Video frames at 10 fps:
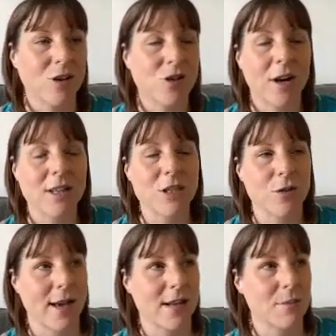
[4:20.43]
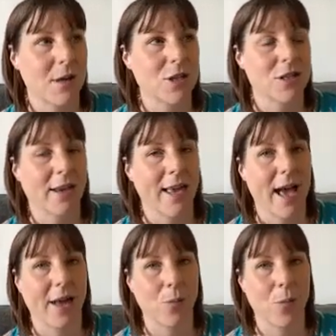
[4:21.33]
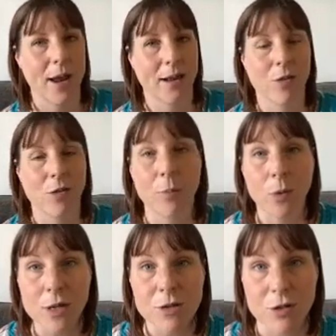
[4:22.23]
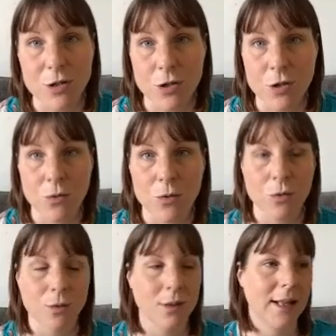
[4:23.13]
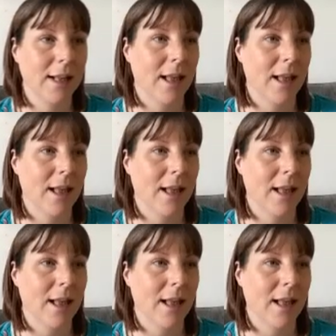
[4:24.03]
I try to do that as much as I can when the boys are at school.